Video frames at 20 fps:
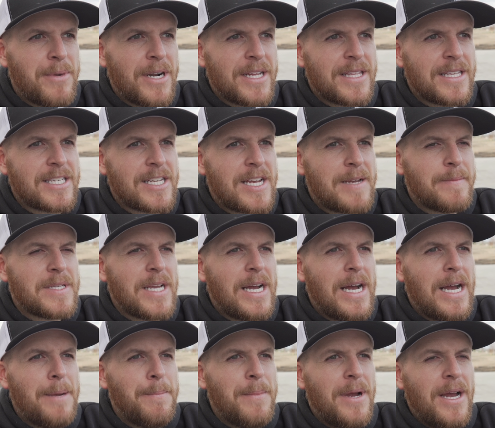But at the same
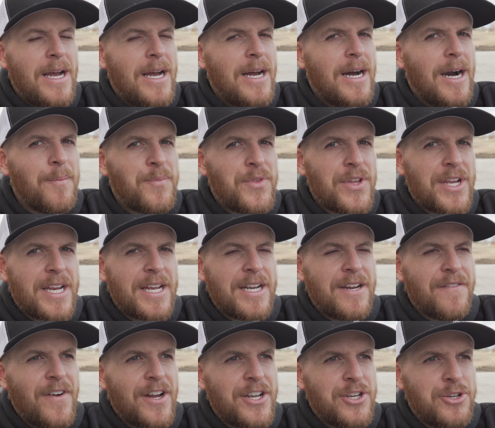time, I'm thinking
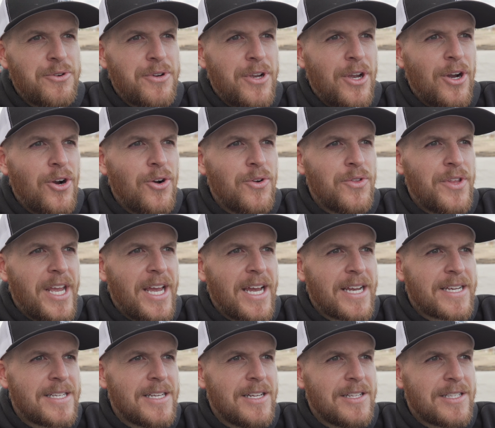if I do go the
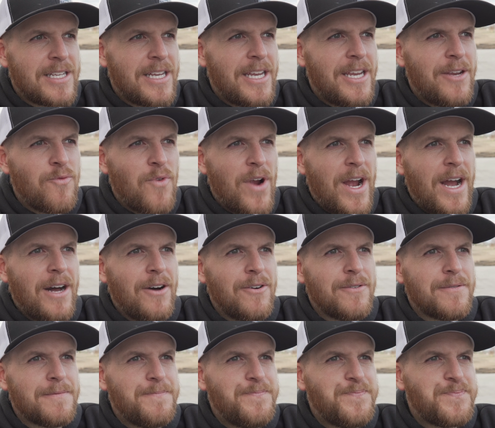X L T route,